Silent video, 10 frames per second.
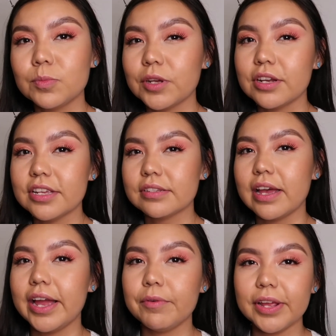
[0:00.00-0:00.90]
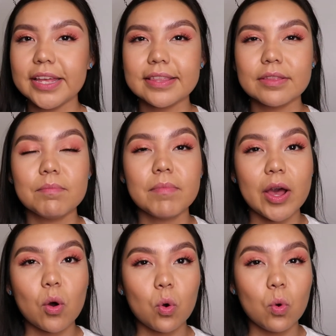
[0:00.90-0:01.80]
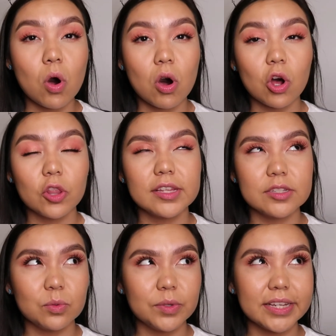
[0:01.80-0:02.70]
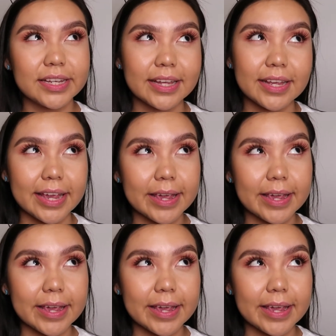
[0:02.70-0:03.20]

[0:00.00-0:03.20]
To be honest, I rate my whole haul this week an